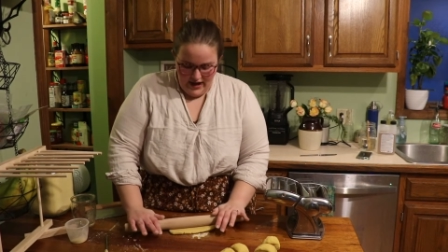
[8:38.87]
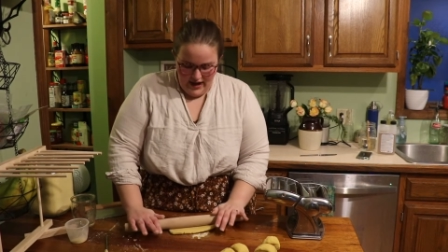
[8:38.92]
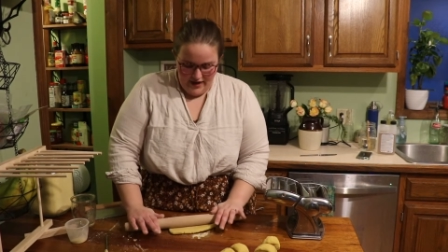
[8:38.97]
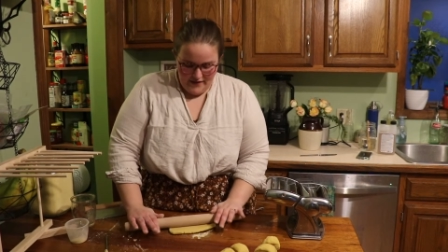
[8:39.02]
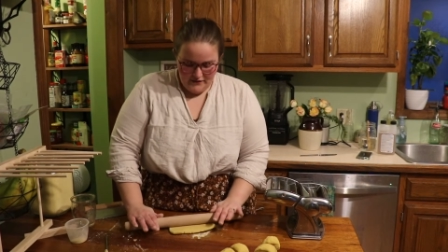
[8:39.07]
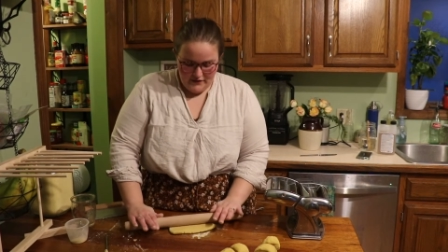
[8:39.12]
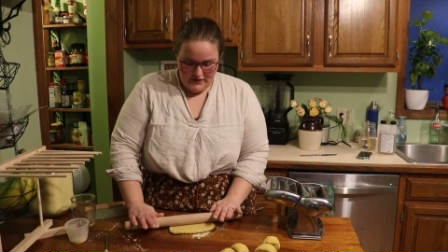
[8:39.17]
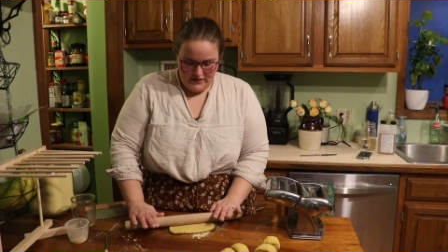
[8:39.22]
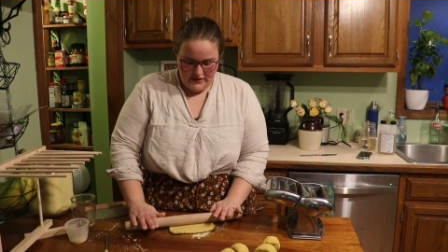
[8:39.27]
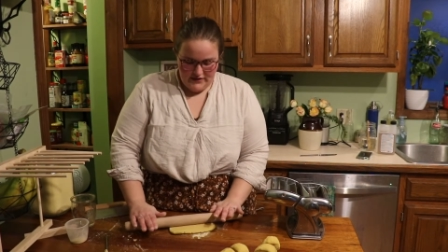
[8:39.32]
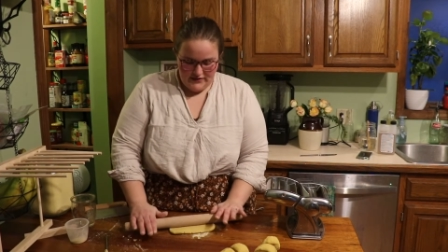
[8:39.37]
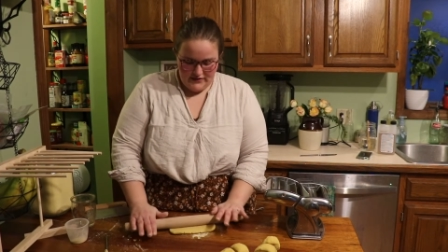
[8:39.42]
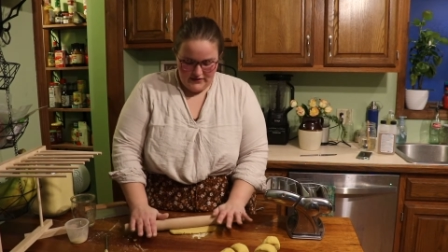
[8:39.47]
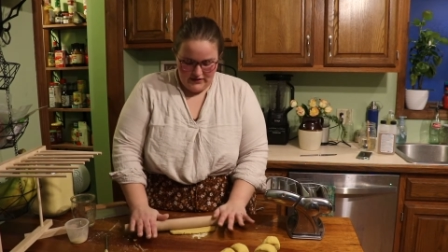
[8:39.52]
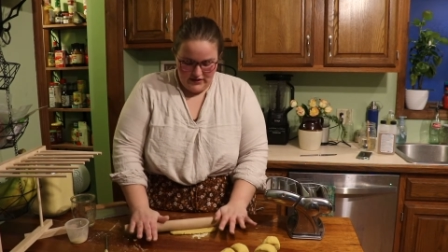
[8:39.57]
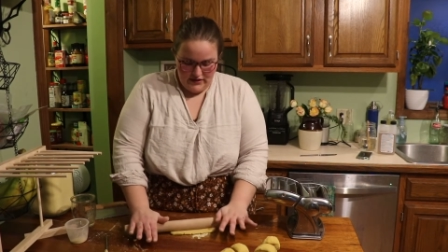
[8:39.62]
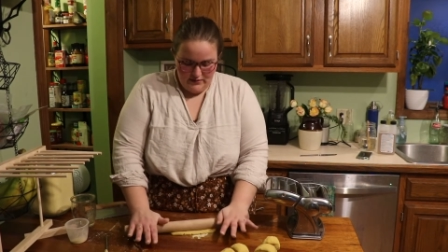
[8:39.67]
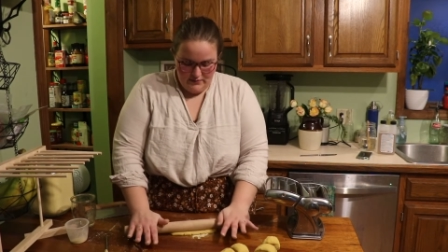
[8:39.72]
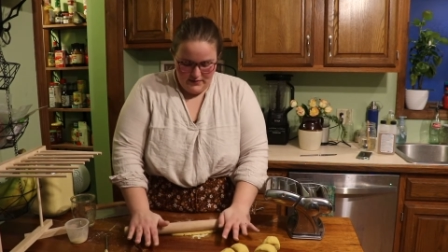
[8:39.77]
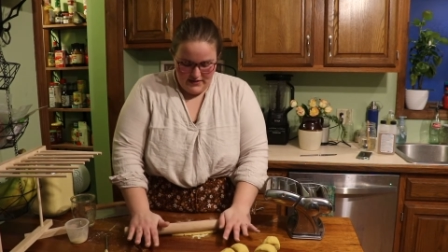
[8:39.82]
everything's
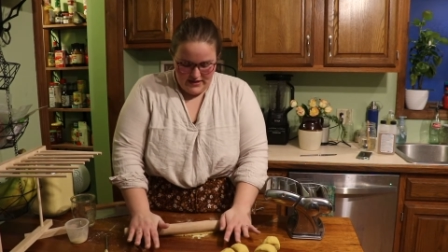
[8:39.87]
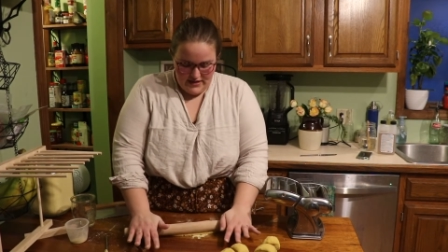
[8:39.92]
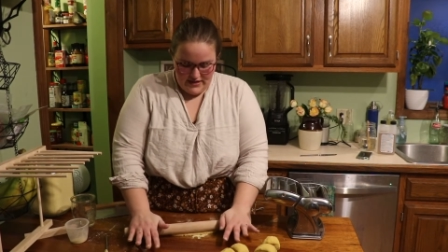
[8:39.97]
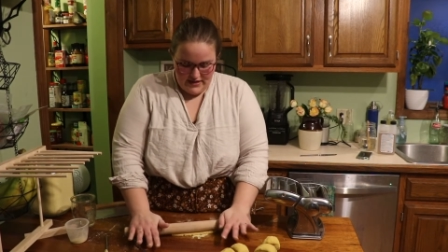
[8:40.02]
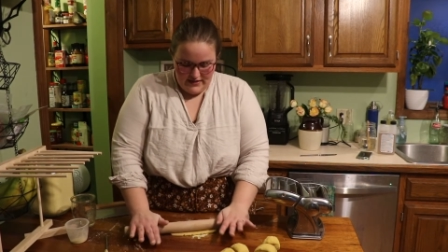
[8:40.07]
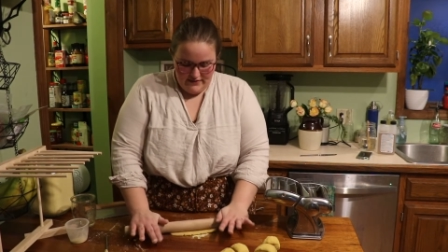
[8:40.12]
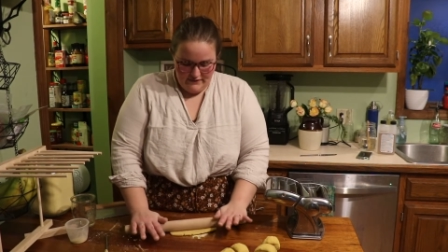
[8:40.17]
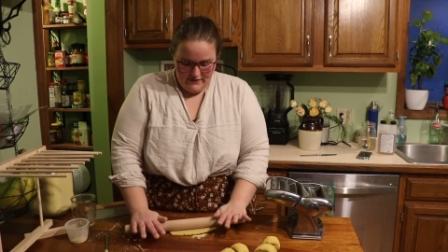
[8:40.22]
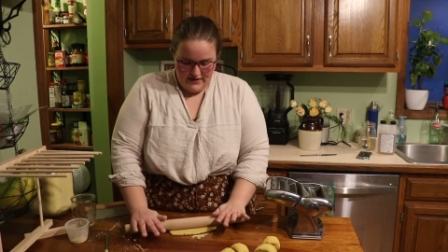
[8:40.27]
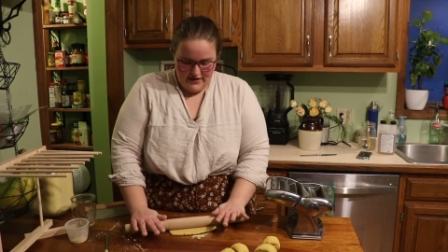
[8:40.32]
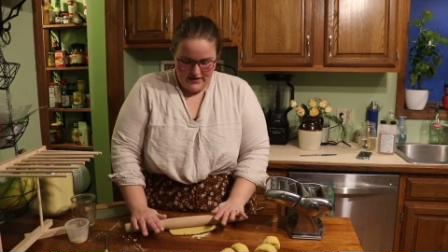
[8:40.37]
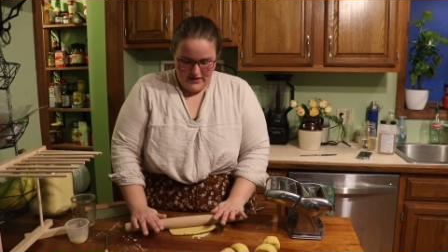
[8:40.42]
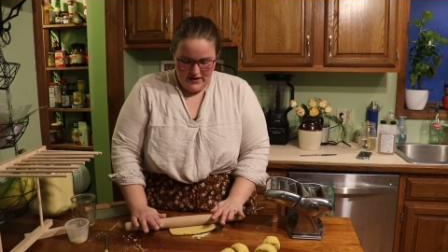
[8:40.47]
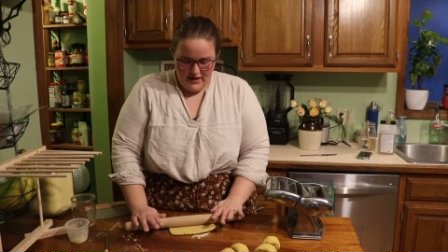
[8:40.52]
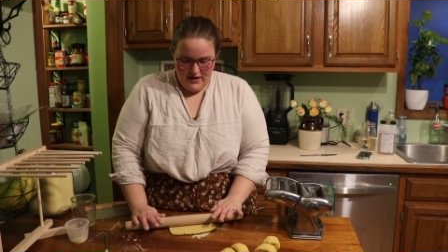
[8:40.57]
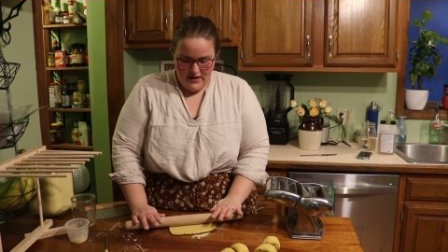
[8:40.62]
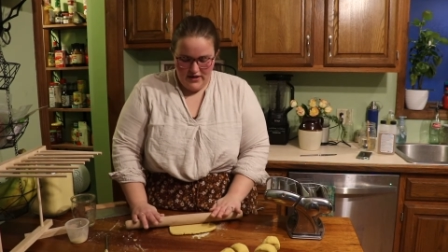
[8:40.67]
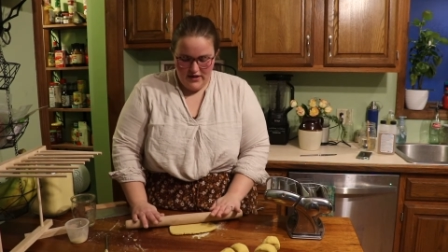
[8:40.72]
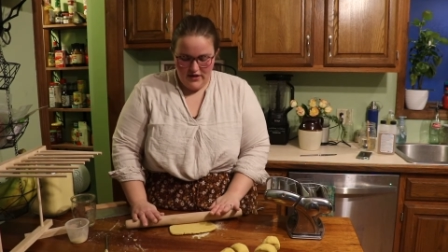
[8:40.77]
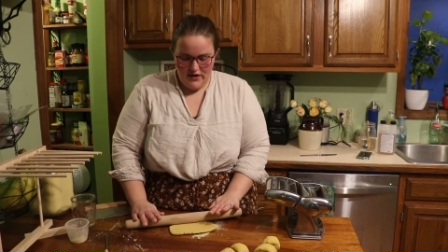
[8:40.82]
gonna be
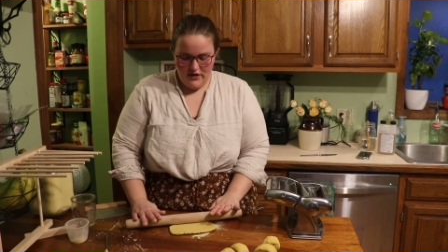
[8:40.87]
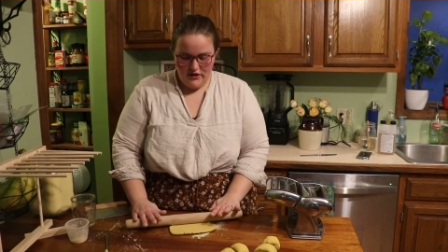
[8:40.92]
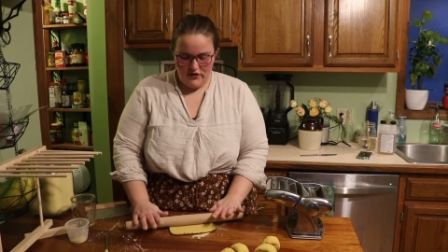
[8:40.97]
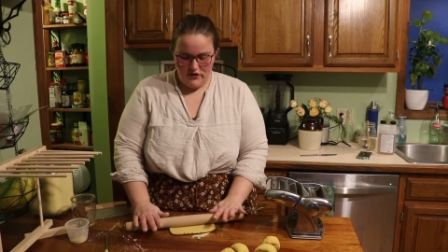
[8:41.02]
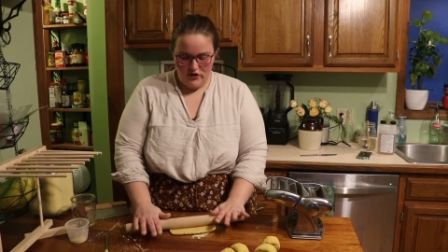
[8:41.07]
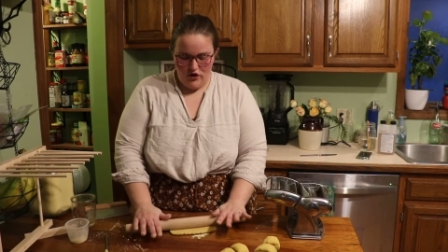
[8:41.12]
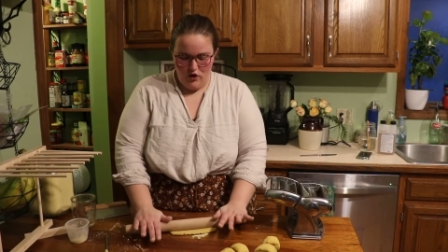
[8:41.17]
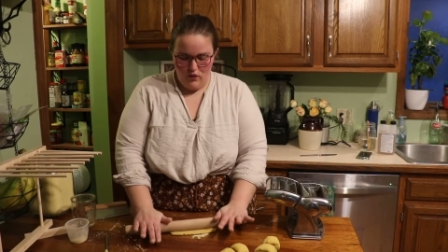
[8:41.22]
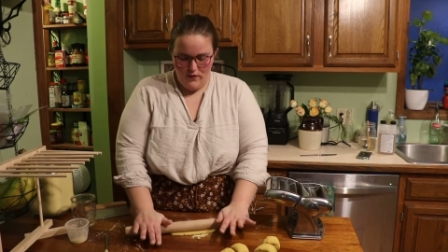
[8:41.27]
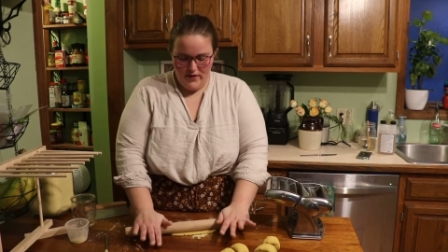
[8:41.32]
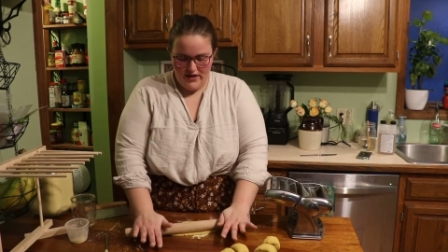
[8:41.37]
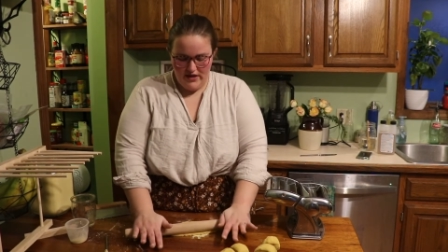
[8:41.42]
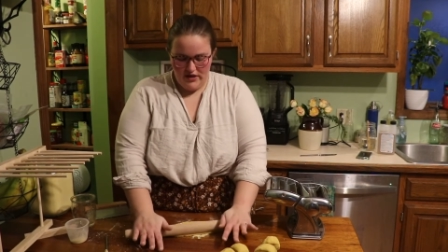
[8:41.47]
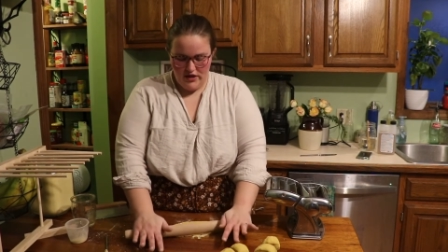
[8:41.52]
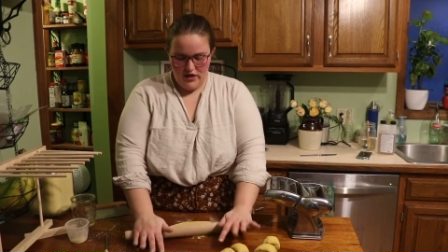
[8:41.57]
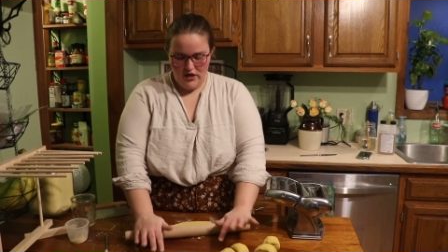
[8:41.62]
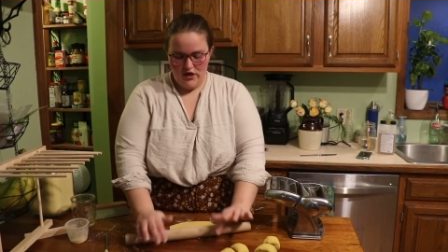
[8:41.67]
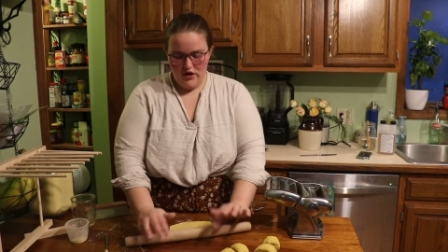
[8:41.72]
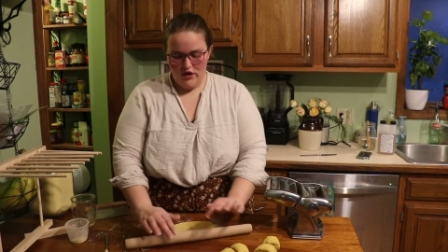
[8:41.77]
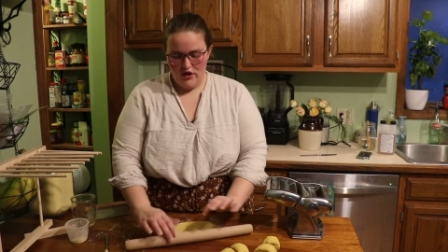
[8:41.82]
even
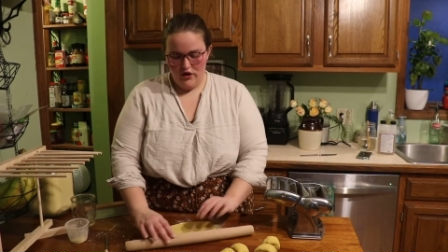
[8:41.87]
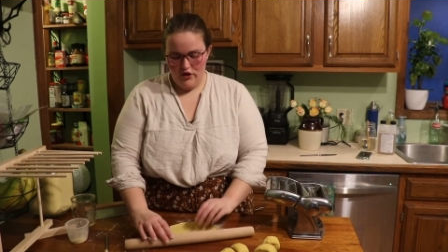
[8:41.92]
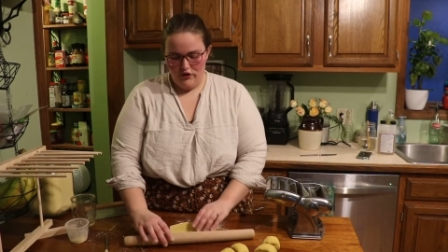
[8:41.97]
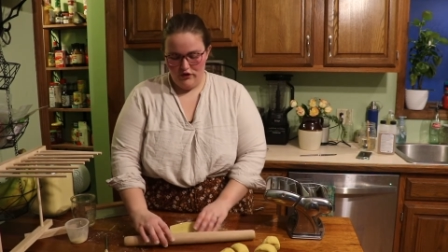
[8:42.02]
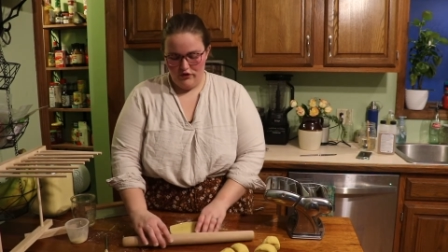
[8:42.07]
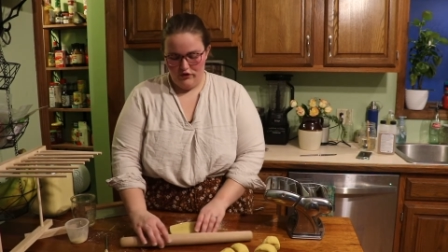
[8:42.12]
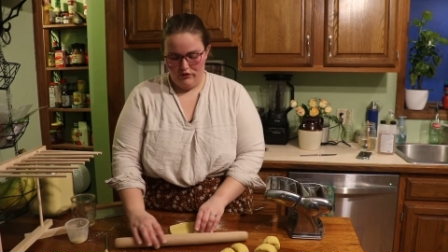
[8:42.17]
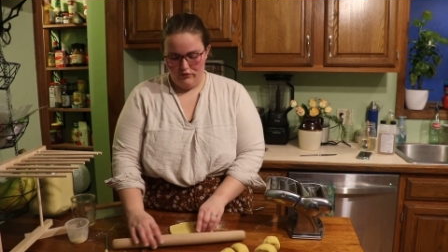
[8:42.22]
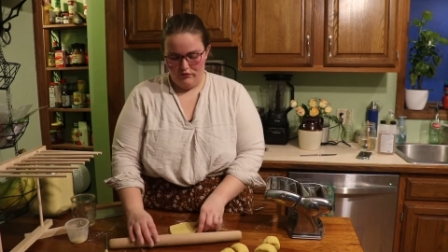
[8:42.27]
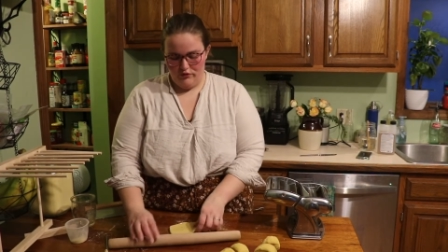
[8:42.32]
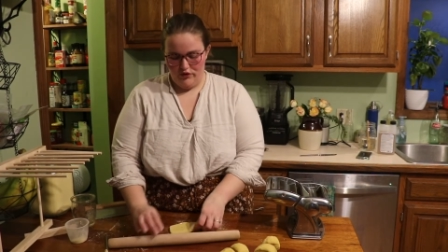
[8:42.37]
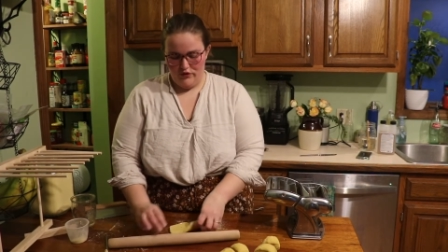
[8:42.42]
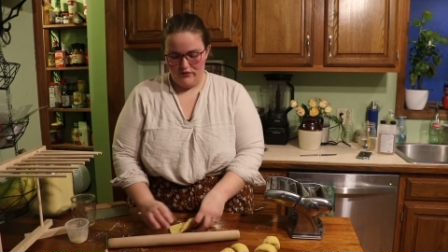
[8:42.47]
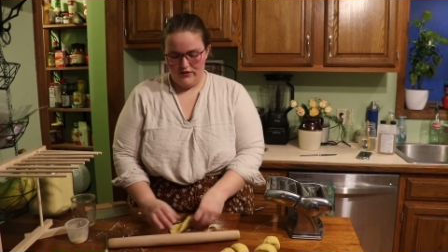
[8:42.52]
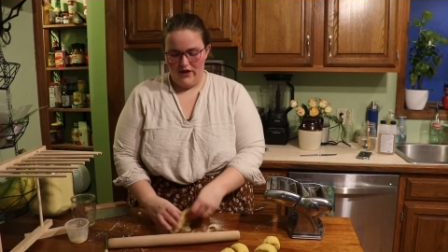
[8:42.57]
going through.